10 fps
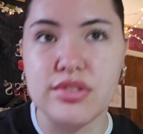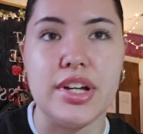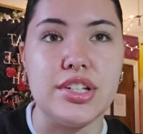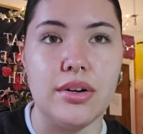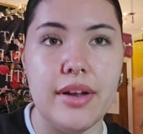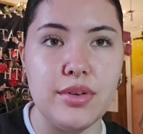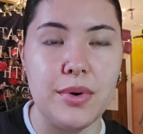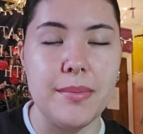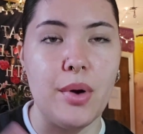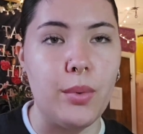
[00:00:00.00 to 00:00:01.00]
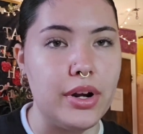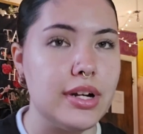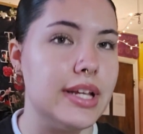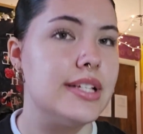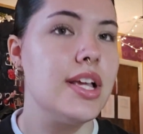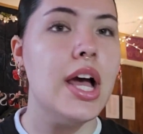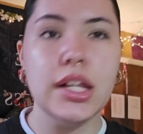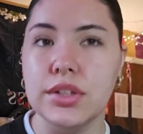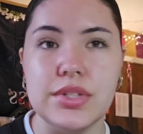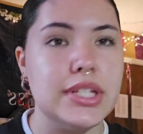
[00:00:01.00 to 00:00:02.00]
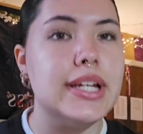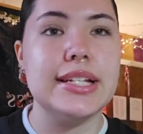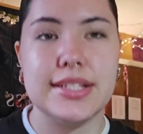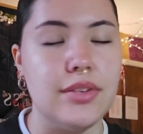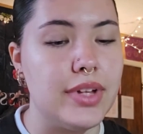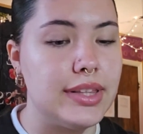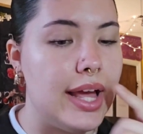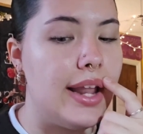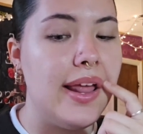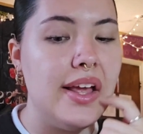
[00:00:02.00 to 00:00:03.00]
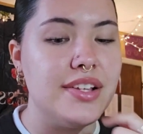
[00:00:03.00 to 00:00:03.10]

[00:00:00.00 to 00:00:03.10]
so I don't have to worry about where it is, losing it, stuff like that.